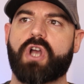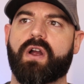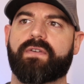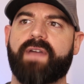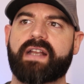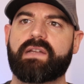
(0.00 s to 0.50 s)
are
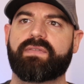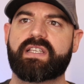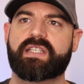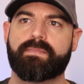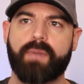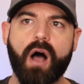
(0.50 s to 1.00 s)
effectively
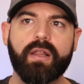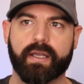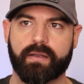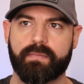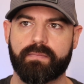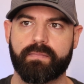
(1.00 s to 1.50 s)
symbolic.
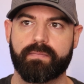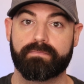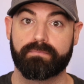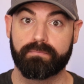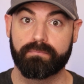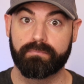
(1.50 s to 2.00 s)

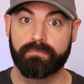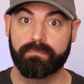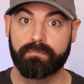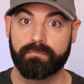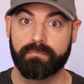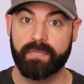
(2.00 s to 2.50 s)

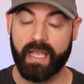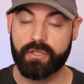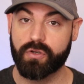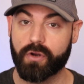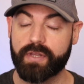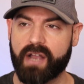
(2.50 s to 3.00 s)
Yes,
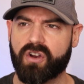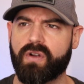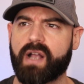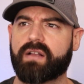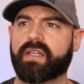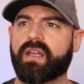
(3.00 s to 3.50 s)
you heard that
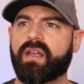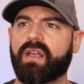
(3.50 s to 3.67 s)
correctly.